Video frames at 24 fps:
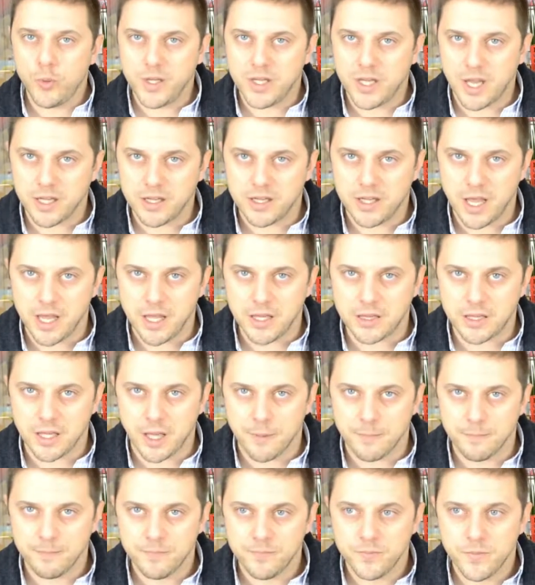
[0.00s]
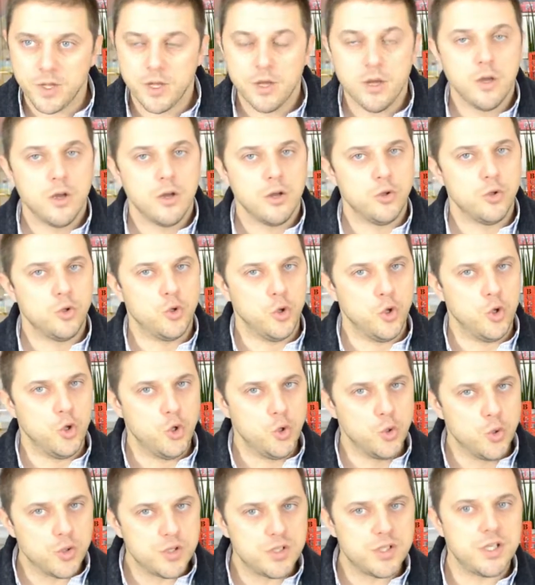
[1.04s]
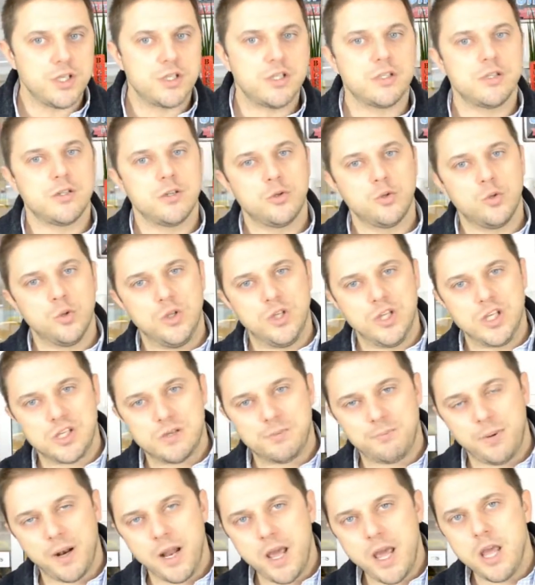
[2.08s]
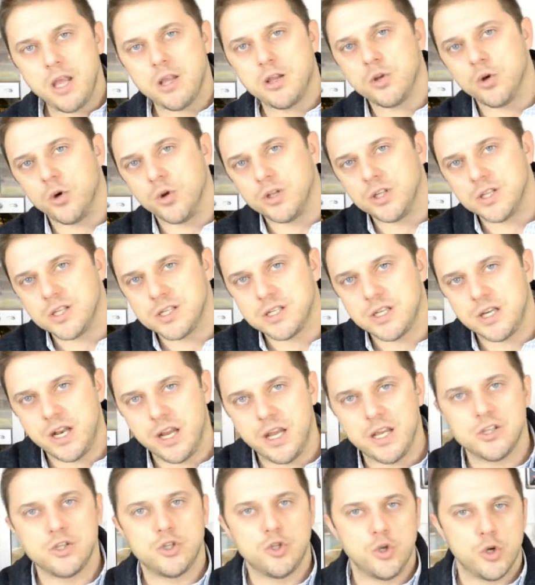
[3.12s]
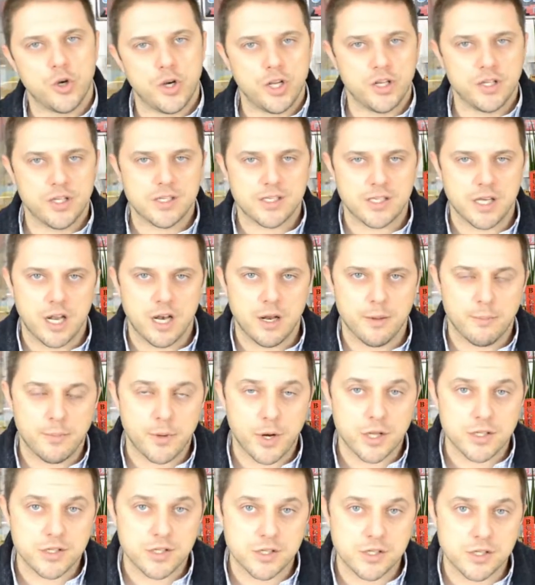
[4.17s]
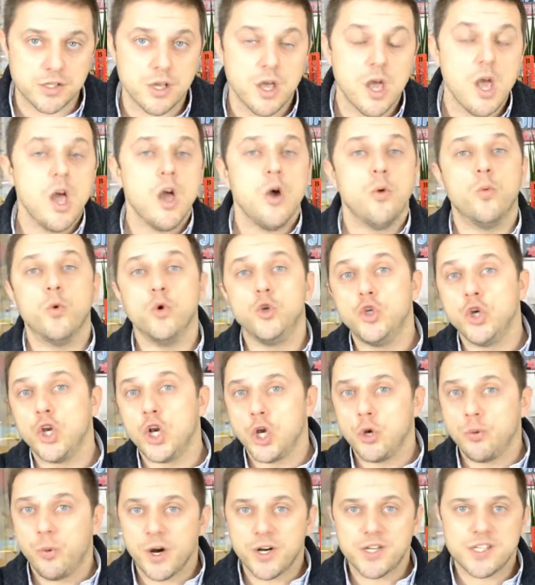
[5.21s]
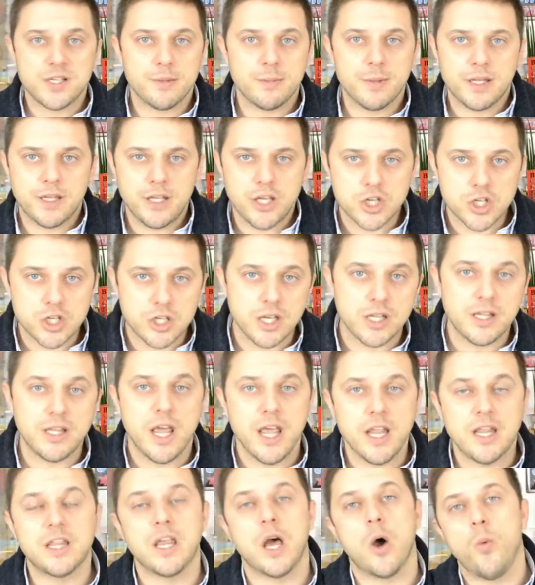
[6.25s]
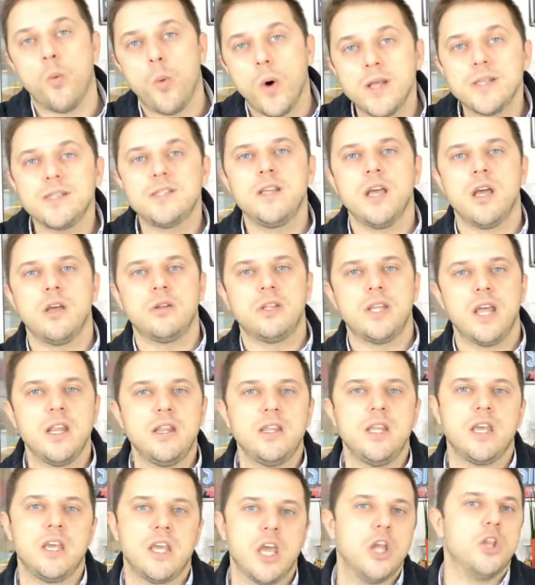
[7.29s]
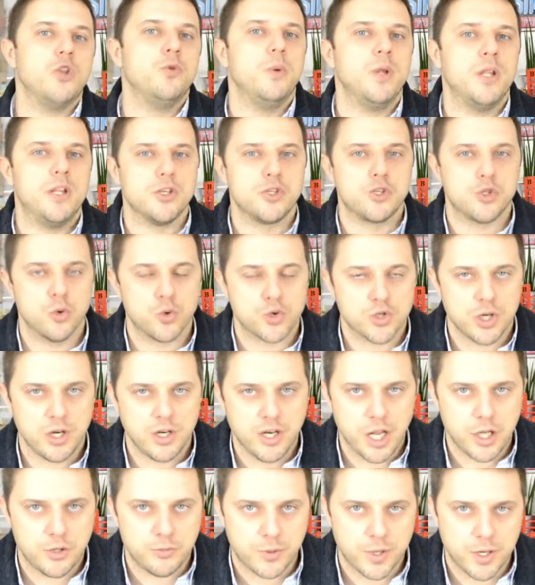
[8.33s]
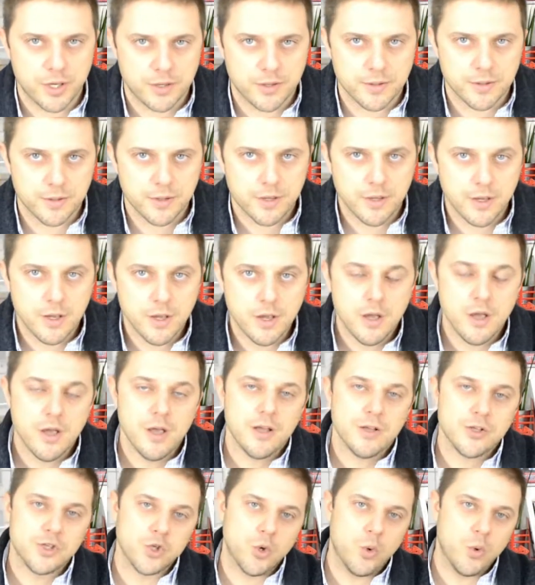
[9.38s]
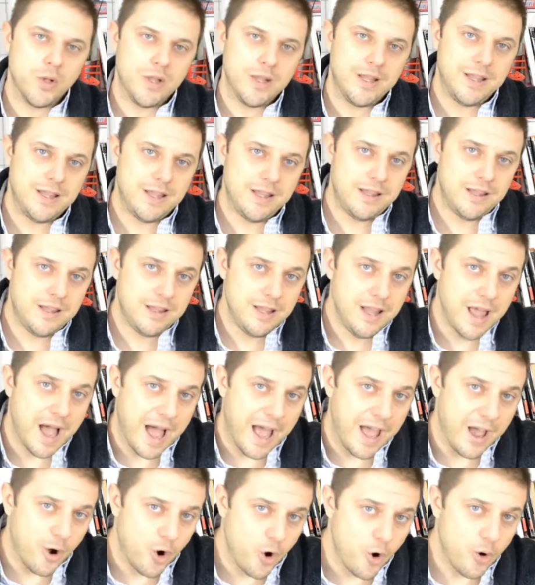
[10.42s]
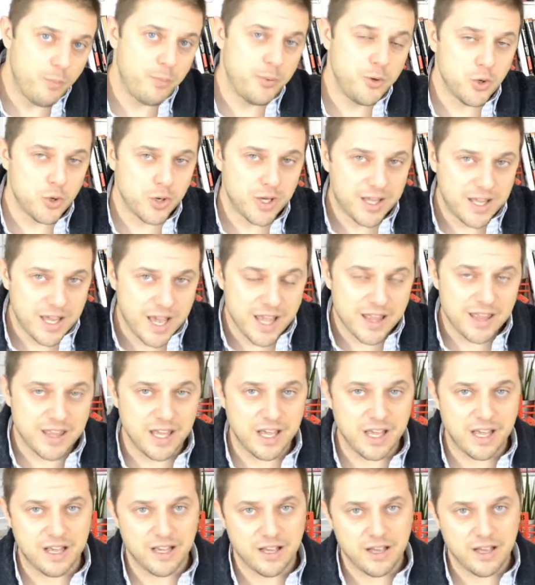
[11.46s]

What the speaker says: that data? Do you use it to display it on the screens during the sign up process? Would you require some additional data once they authenticate with the social network? So I hope you're getting